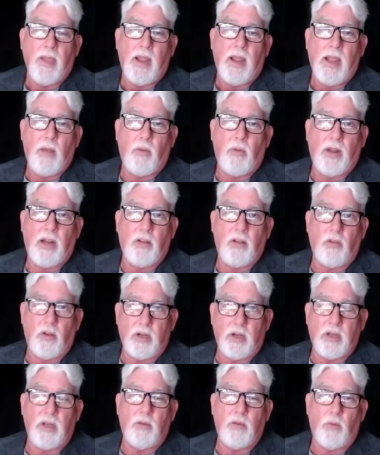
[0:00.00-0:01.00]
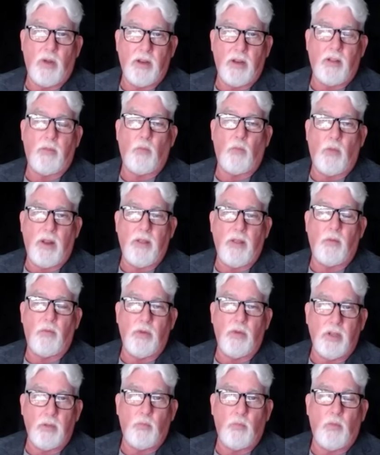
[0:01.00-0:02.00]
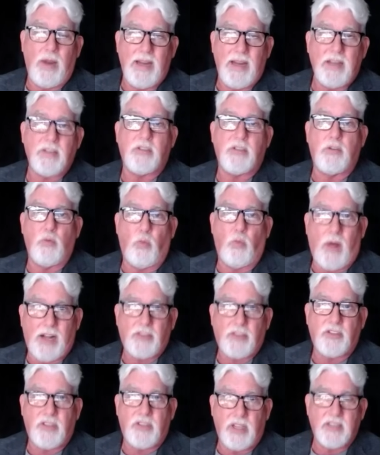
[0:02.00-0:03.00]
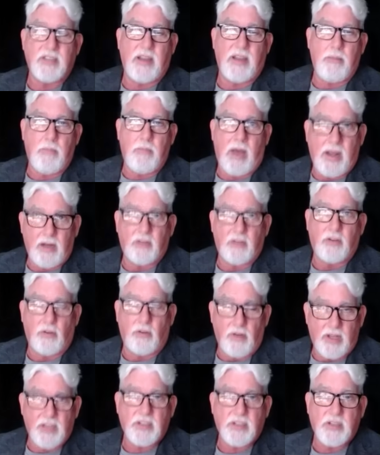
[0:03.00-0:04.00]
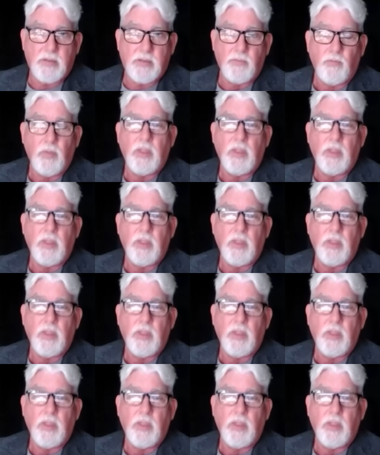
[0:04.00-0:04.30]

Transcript: And when I look, one of the real ways to watch this and monitor this